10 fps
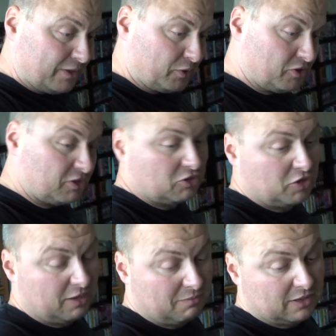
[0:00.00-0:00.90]
Which is a
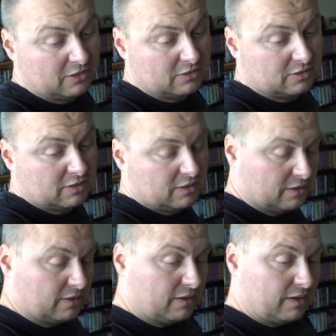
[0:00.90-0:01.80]
shame, because
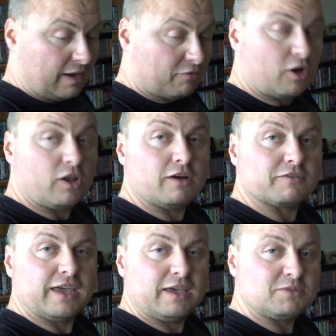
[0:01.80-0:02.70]
I've got a lot of
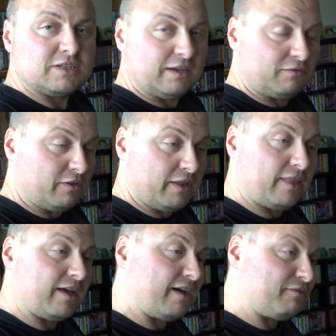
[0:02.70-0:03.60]
games saved on there
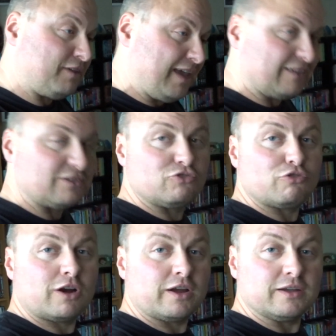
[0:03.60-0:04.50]
that I've yet to
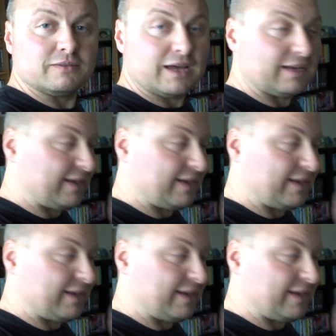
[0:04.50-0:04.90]
try, that I